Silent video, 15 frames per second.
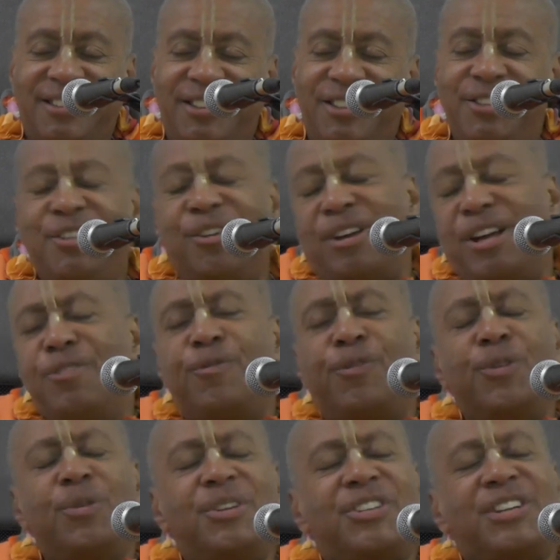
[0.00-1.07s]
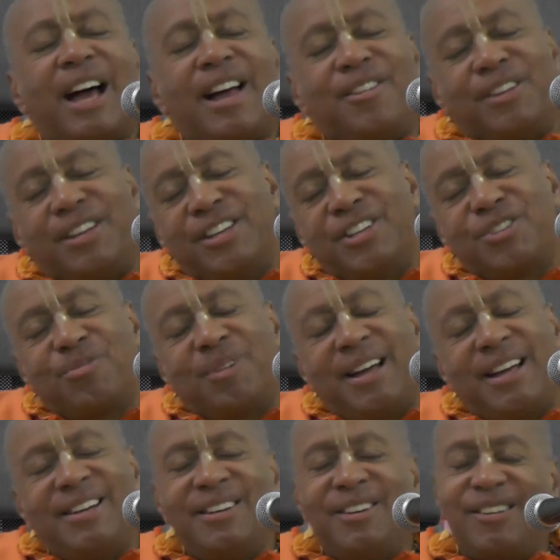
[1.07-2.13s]
You're influenced either this
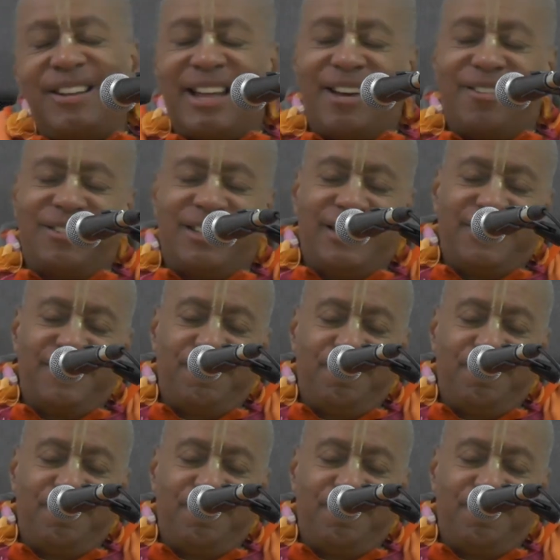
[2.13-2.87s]
way or that way.